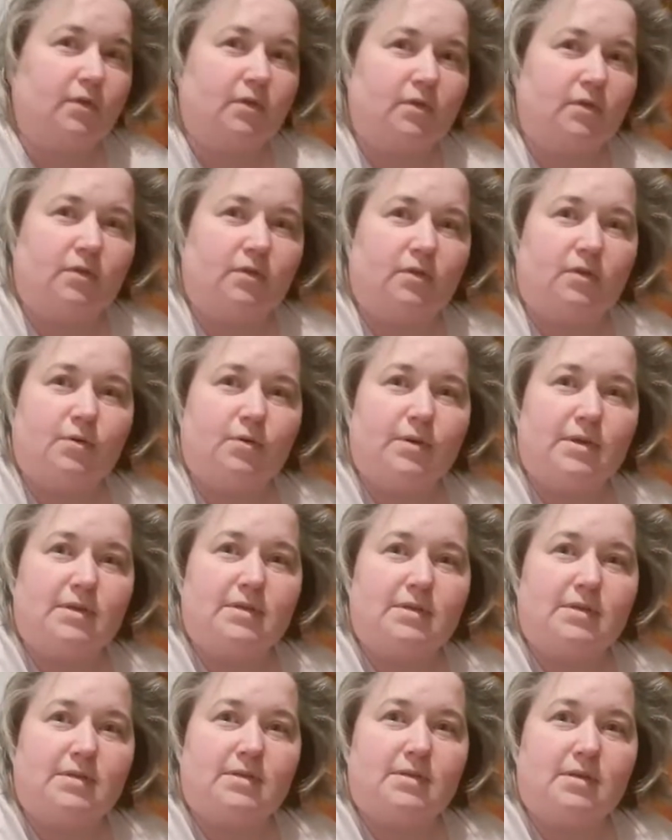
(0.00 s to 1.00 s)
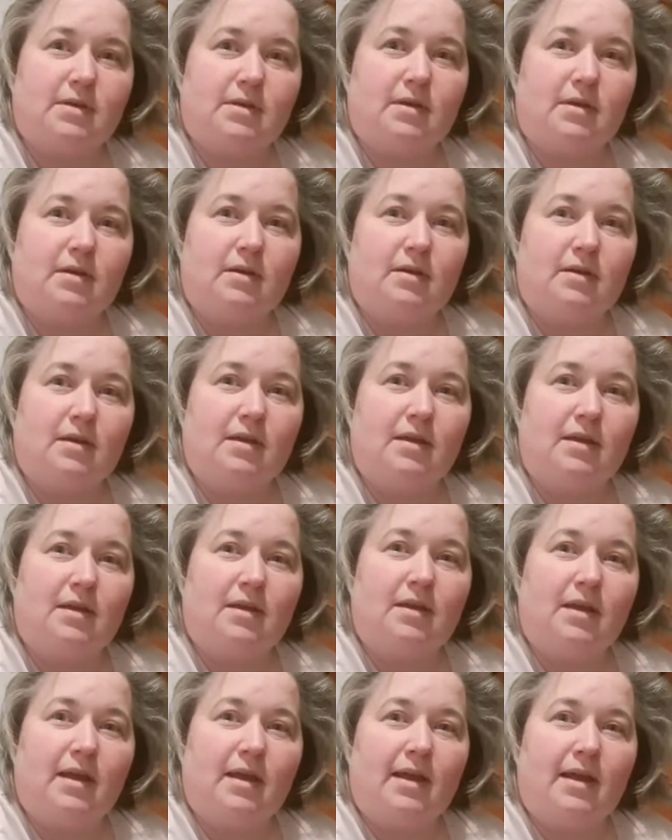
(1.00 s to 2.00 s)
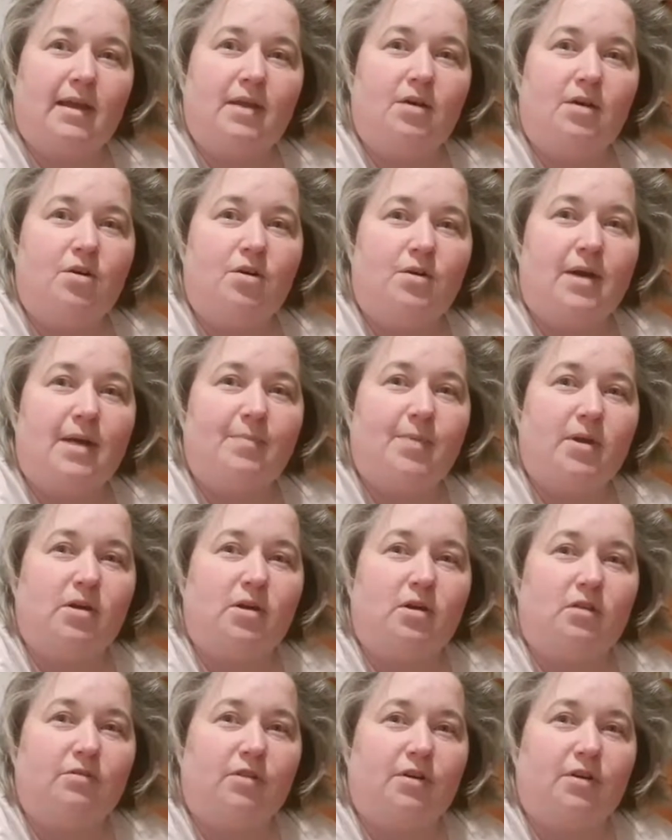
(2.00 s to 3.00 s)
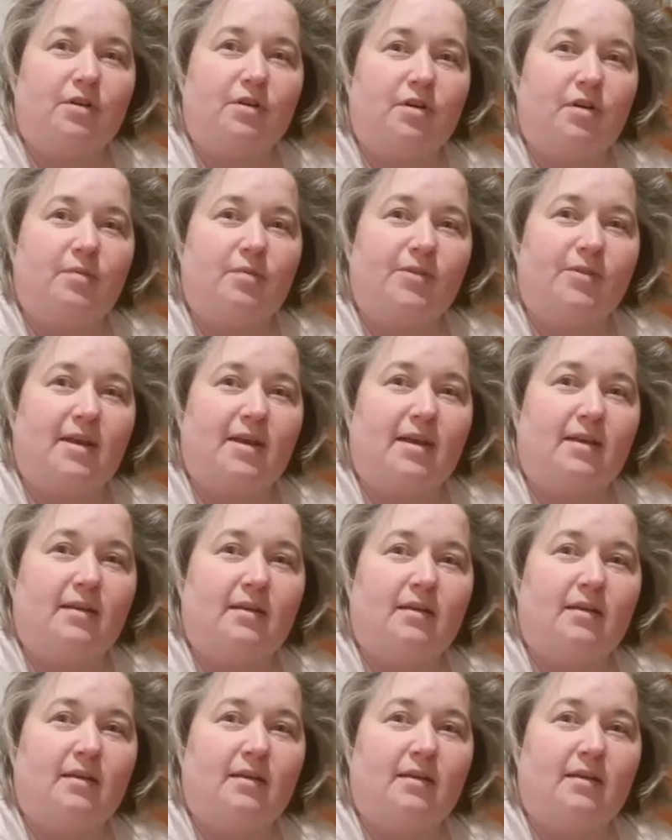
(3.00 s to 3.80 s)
it's hello, happy Colorado homestead.